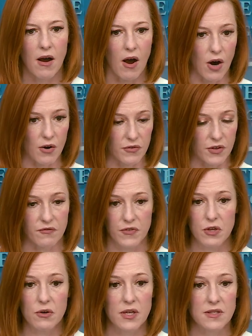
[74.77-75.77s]
Our
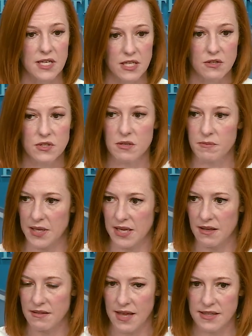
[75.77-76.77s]
view continues to
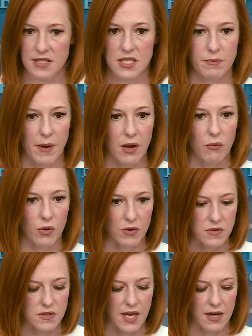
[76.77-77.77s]
be that despite
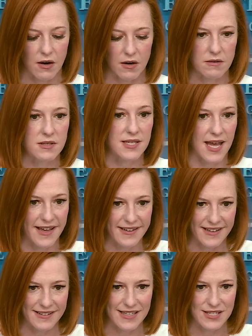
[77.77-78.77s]
words that are said
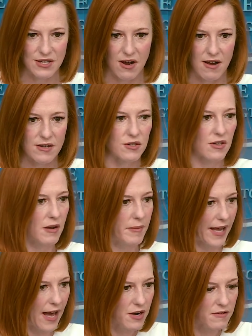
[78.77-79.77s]
in these talks or
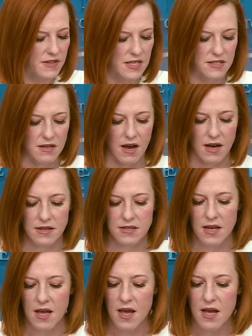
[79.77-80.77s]
coming out of these
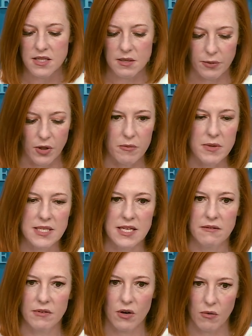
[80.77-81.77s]
talks,
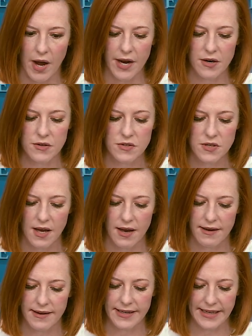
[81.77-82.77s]
diplomacy requires
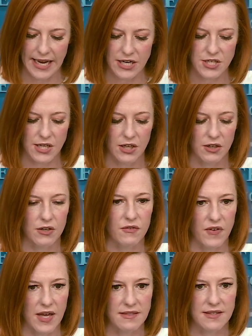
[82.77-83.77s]
engaging in good
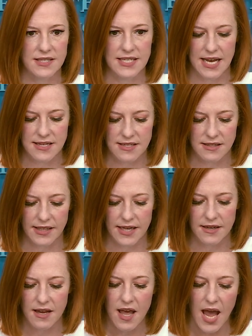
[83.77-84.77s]
faith to
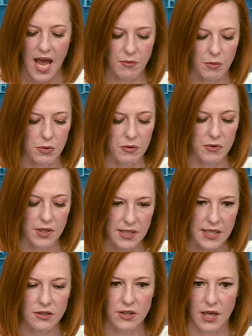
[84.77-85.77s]
de-escalate. And what we're
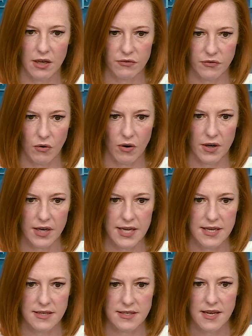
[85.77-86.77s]
really looking for
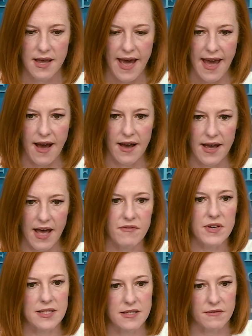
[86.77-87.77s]
is
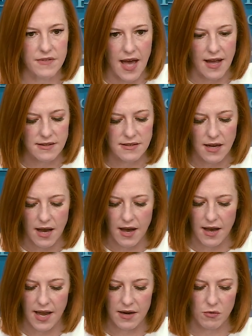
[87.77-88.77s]
evidence of that.
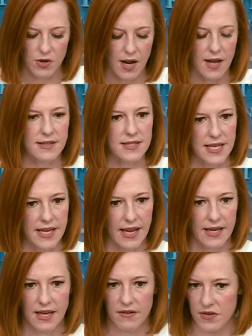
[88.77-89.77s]
And we're not seeing
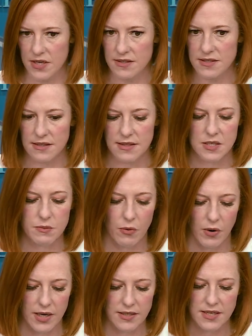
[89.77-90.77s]
any evidence at this
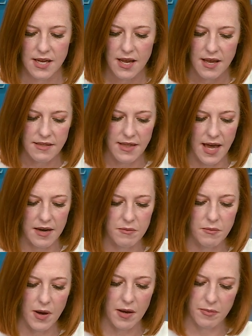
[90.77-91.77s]
point that
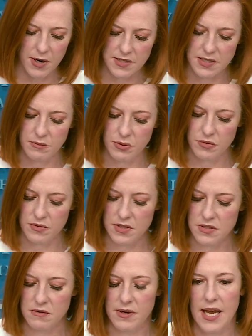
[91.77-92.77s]
President Putin
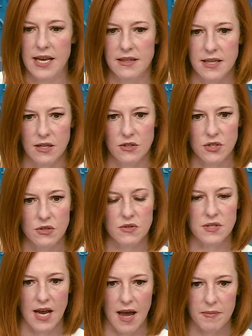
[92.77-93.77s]
is doing anything to
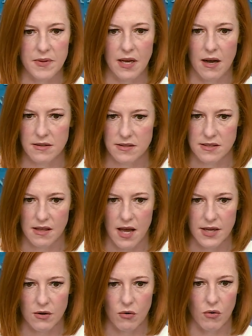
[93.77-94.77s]
stop the
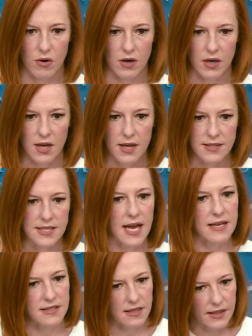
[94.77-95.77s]
onslaught or
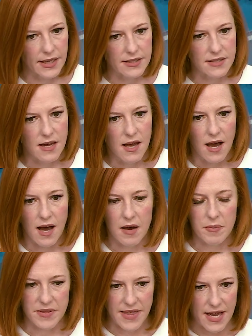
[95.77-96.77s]
de-escalate.
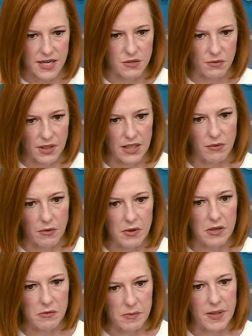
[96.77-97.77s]
But that is really what
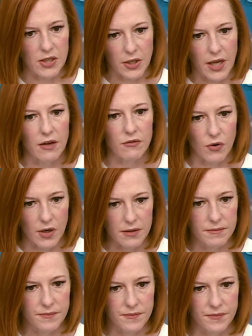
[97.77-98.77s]
we would be looking for.
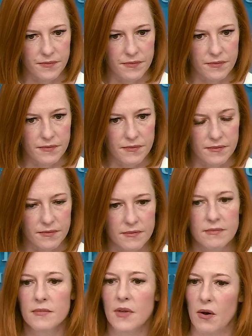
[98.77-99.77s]

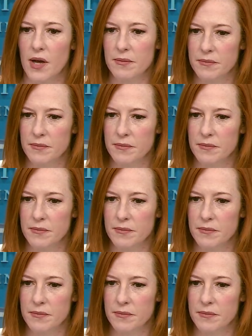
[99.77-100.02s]
Go ahead.